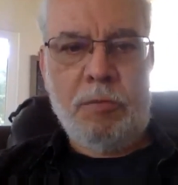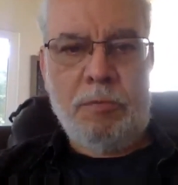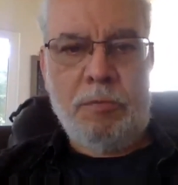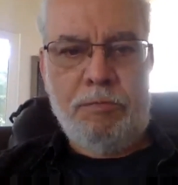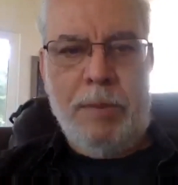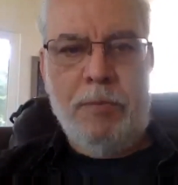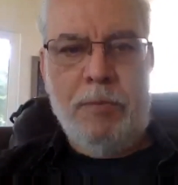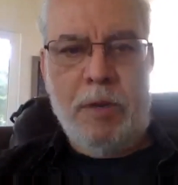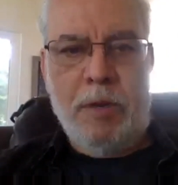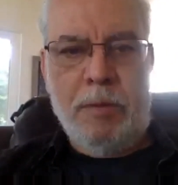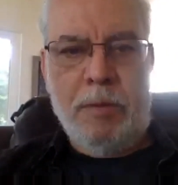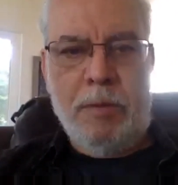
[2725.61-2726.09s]

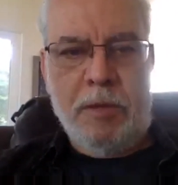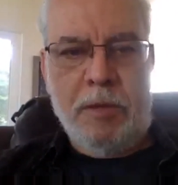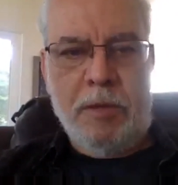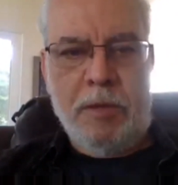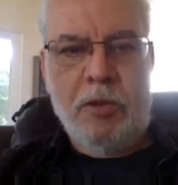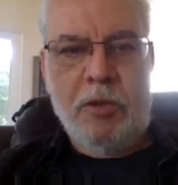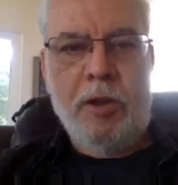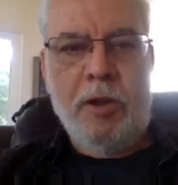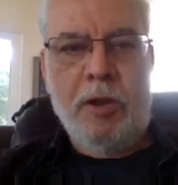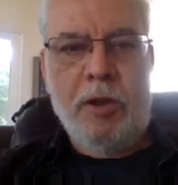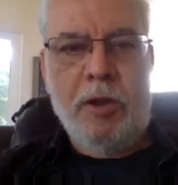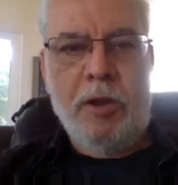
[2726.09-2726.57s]
People have been
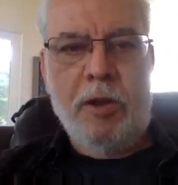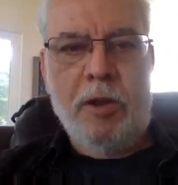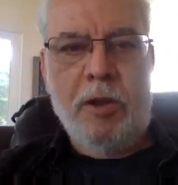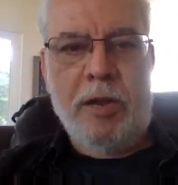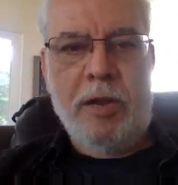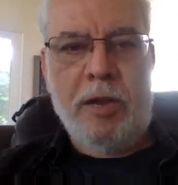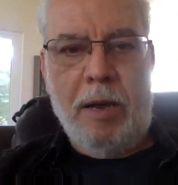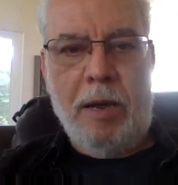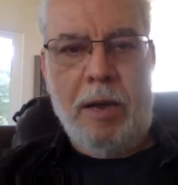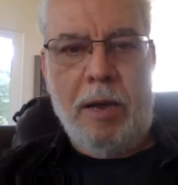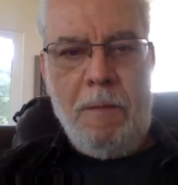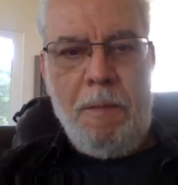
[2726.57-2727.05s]
talking
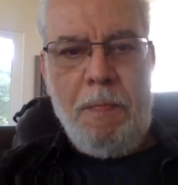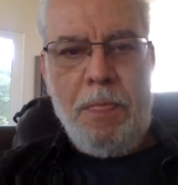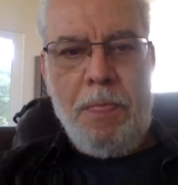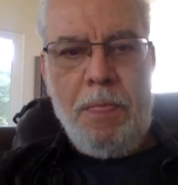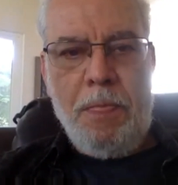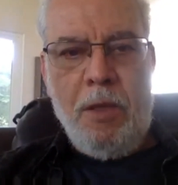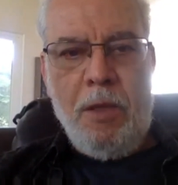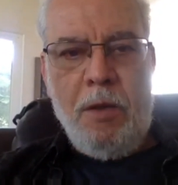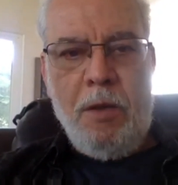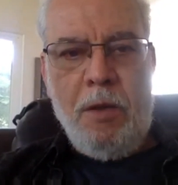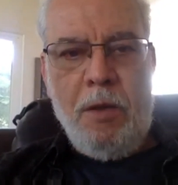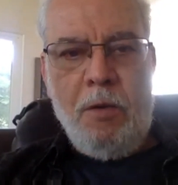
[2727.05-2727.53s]
about
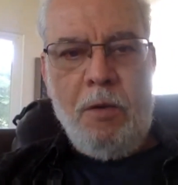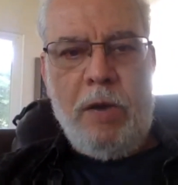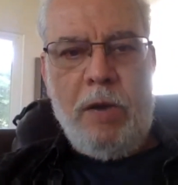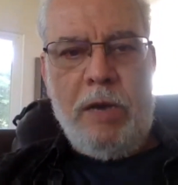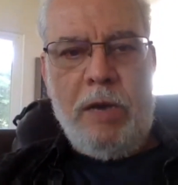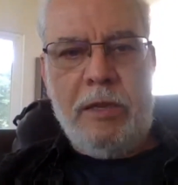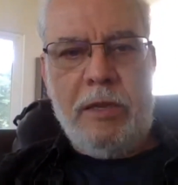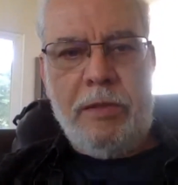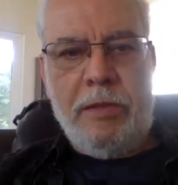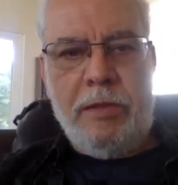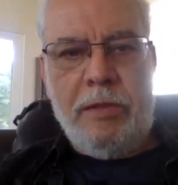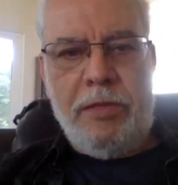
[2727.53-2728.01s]
one
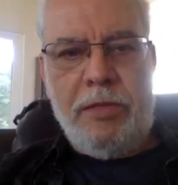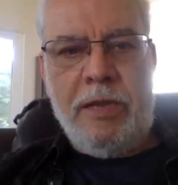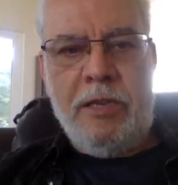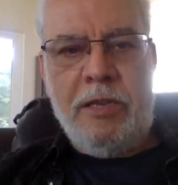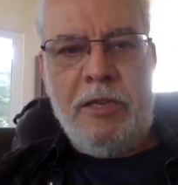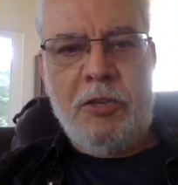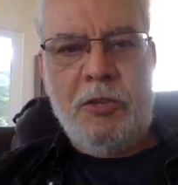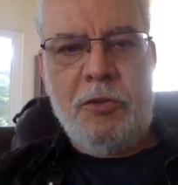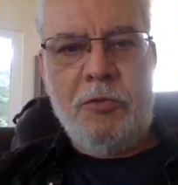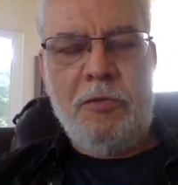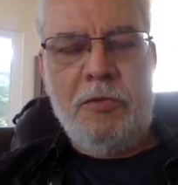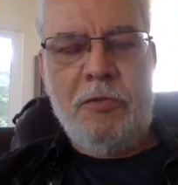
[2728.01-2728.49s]
thing
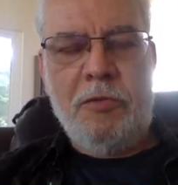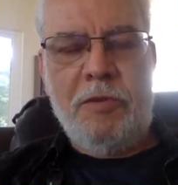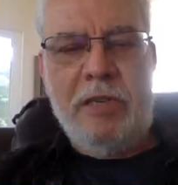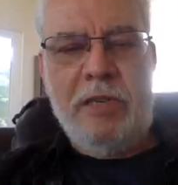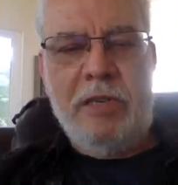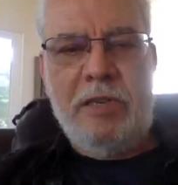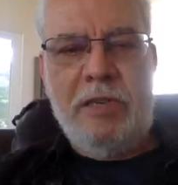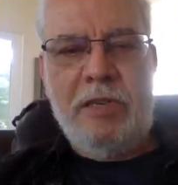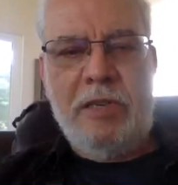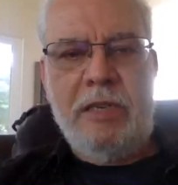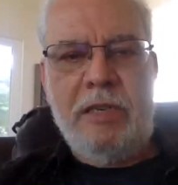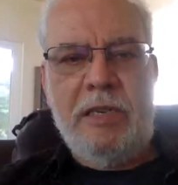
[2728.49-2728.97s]
is to
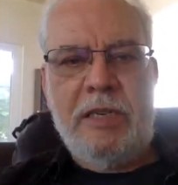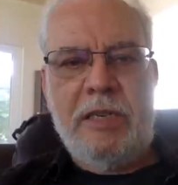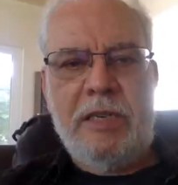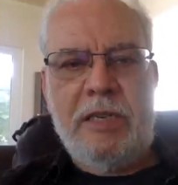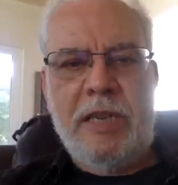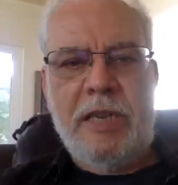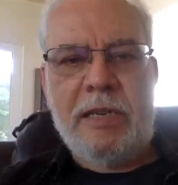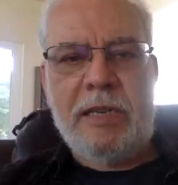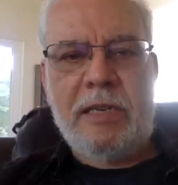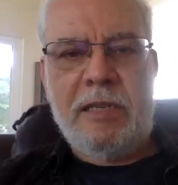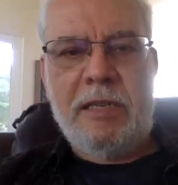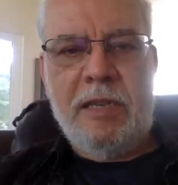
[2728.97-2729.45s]

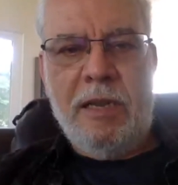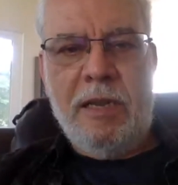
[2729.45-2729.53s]
detect